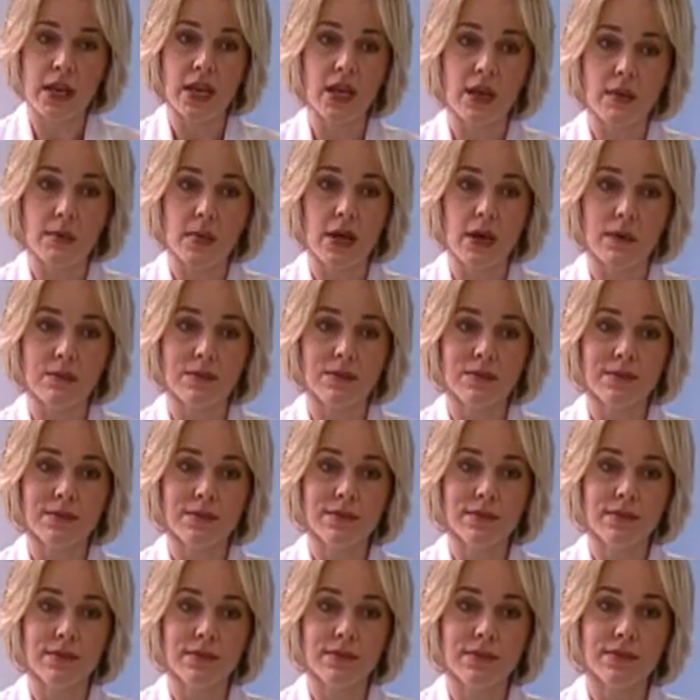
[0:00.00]
me the
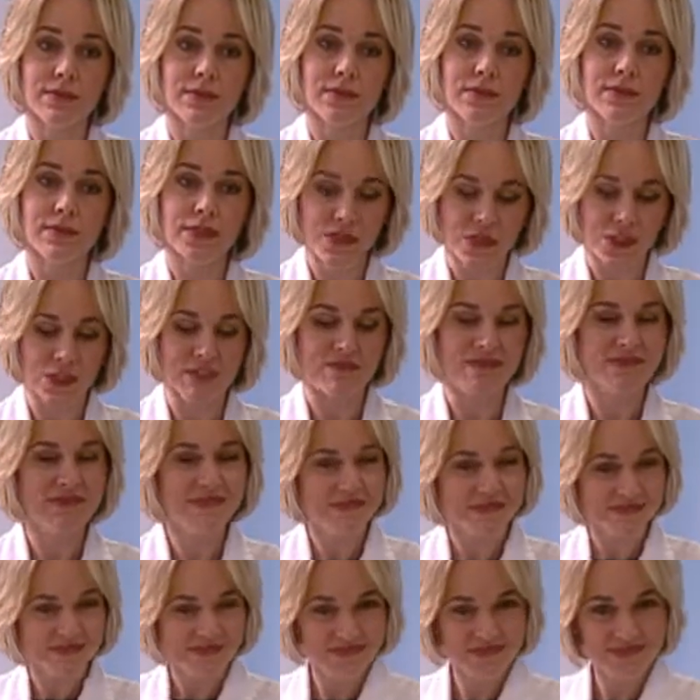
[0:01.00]
opportunity to confirm that the
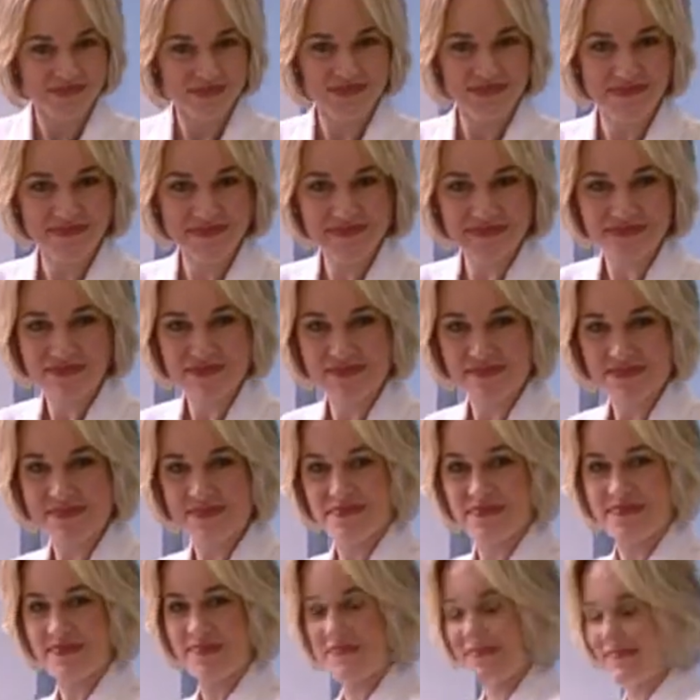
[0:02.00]
procedure is
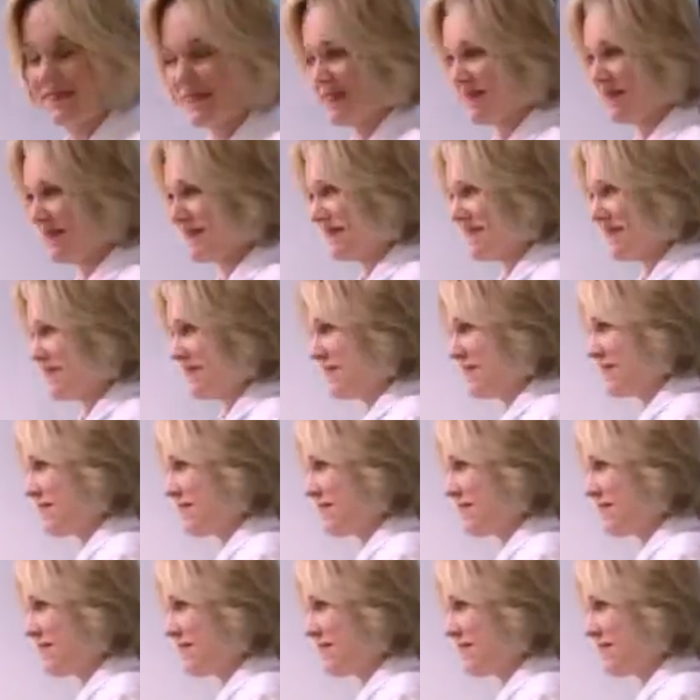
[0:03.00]
progressing smoothly.